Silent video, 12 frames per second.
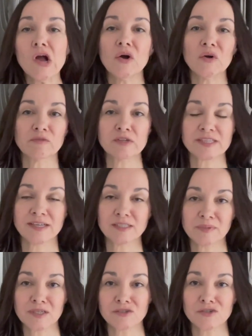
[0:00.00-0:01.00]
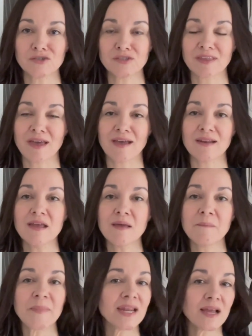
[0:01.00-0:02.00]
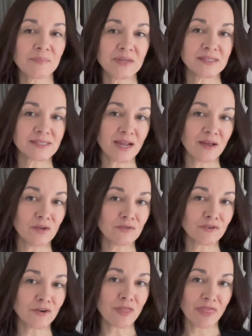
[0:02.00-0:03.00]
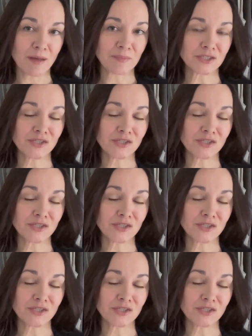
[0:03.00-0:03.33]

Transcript: oversized blazers that may not be in style for that much